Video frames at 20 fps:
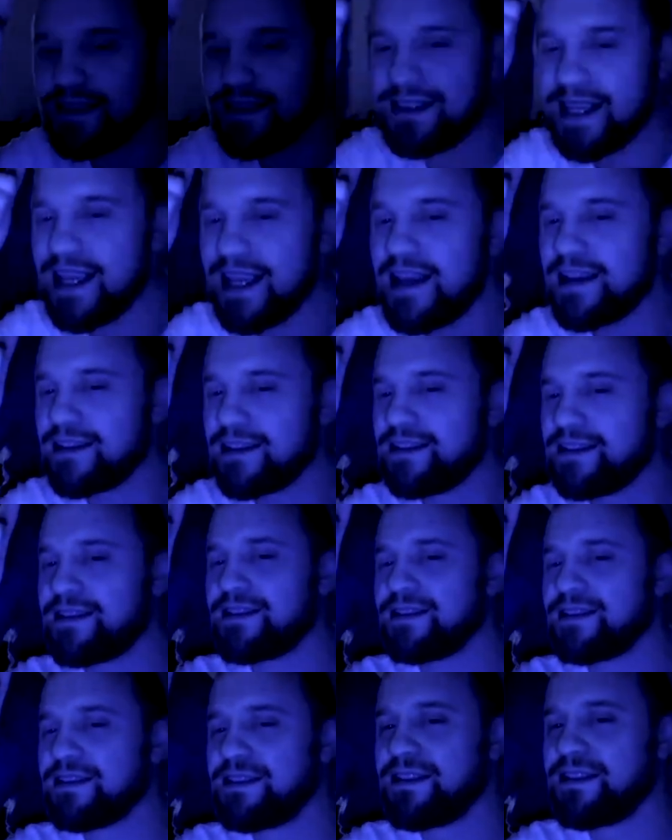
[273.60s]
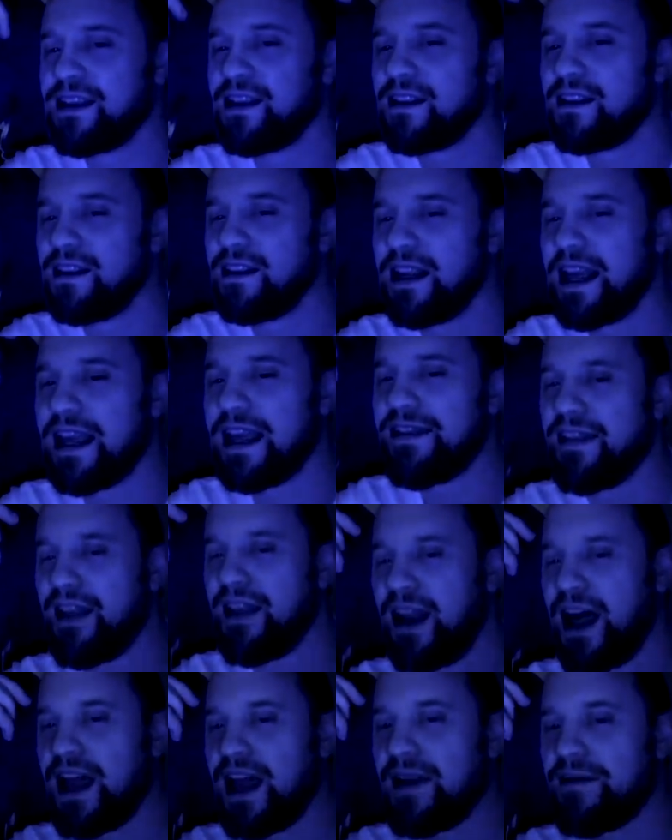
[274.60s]
see us still in the
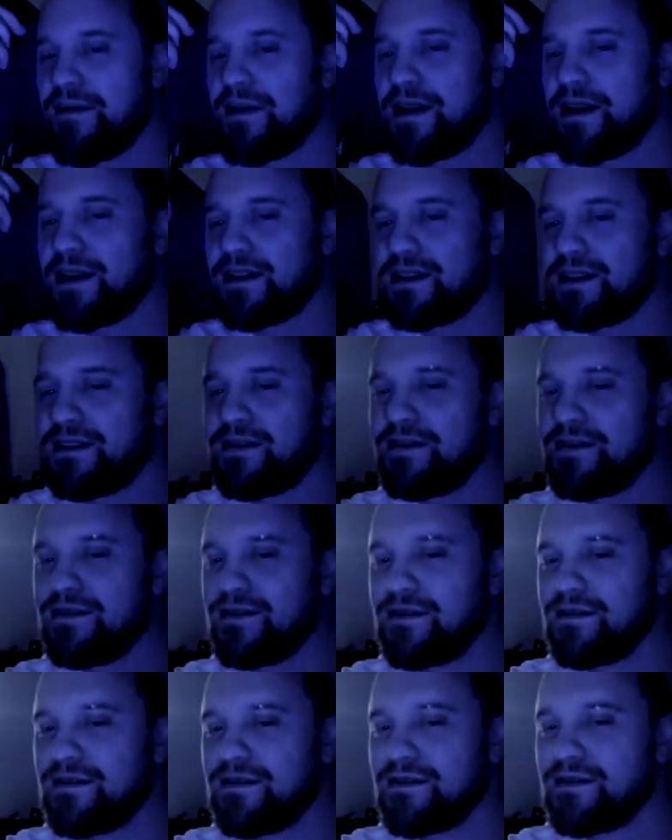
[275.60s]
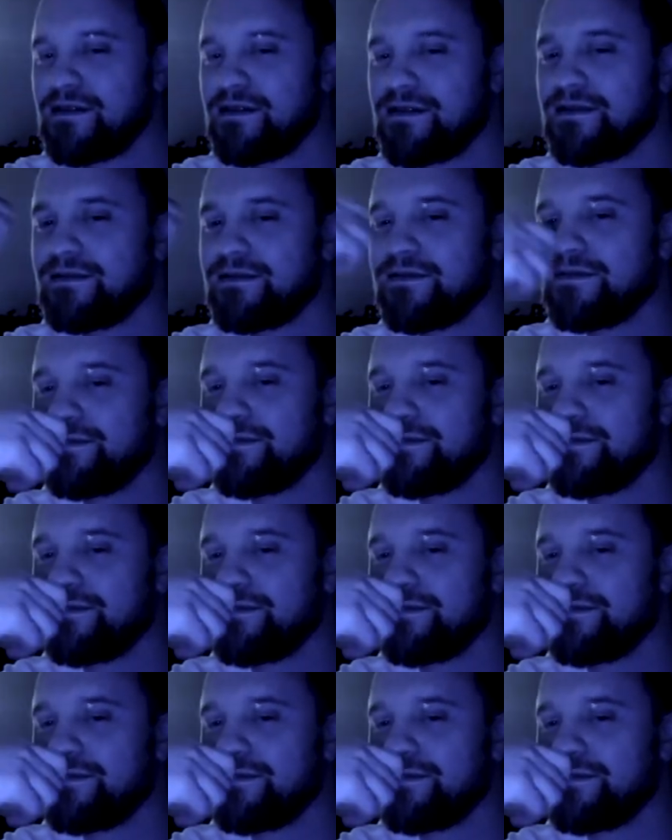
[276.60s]
light because because there's another